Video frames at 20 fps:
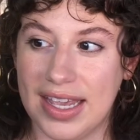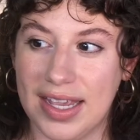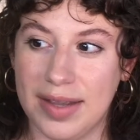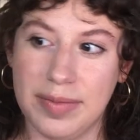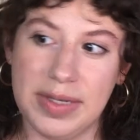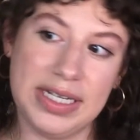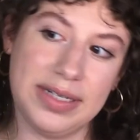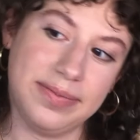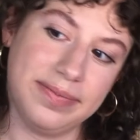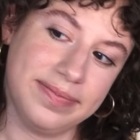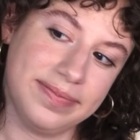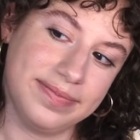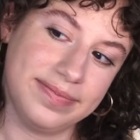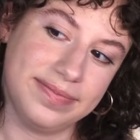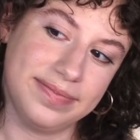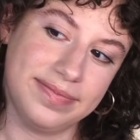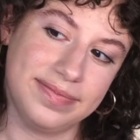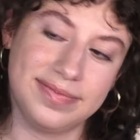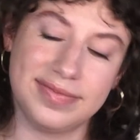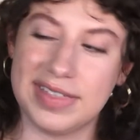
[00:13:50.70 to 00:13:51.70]
I mean,
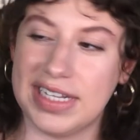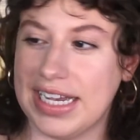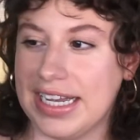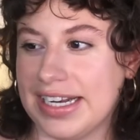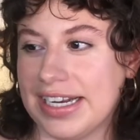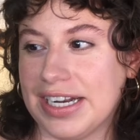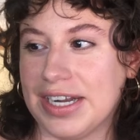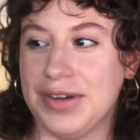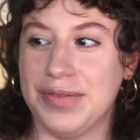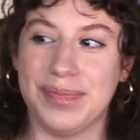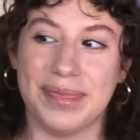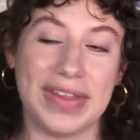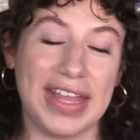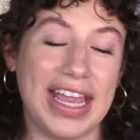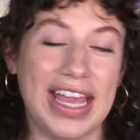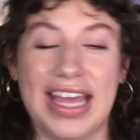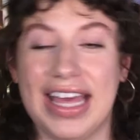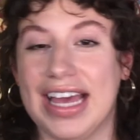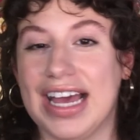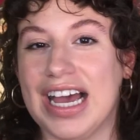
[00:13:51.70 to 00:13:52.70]
I don't know.
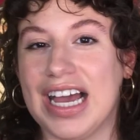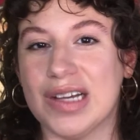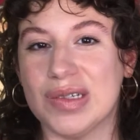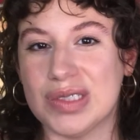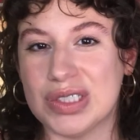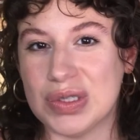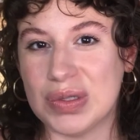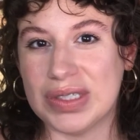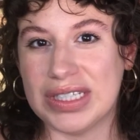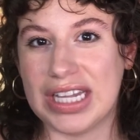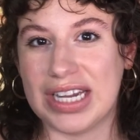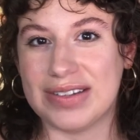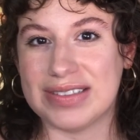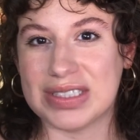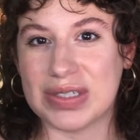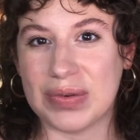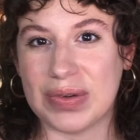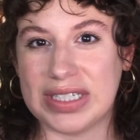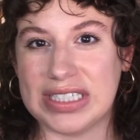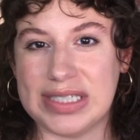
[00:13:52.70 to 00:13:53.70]
I was told that it was
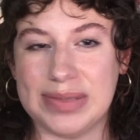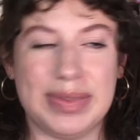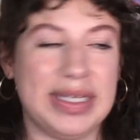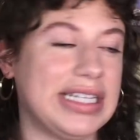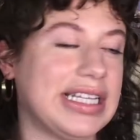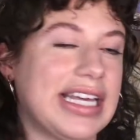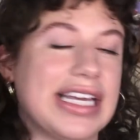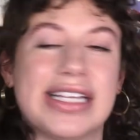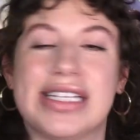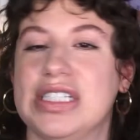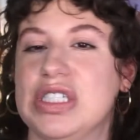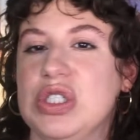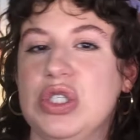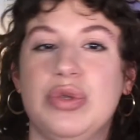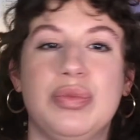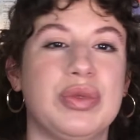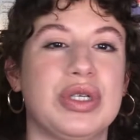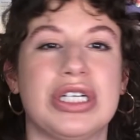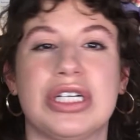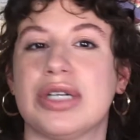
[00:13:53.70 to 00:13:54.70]
going to be like
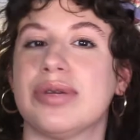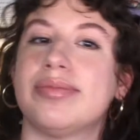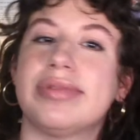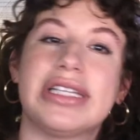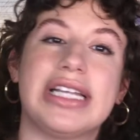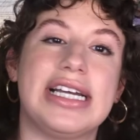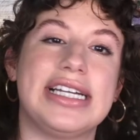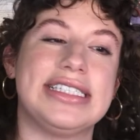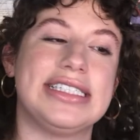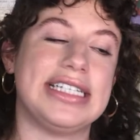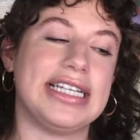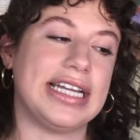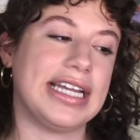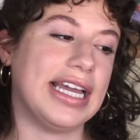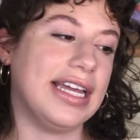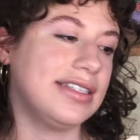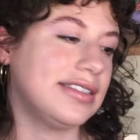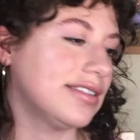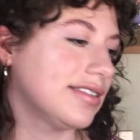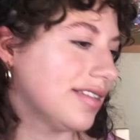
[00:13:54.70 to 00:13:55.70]
super blinding,
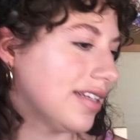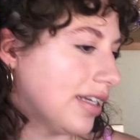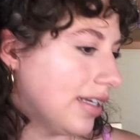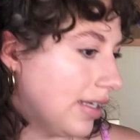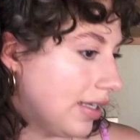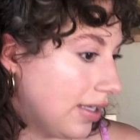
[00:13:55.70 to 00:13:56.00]
and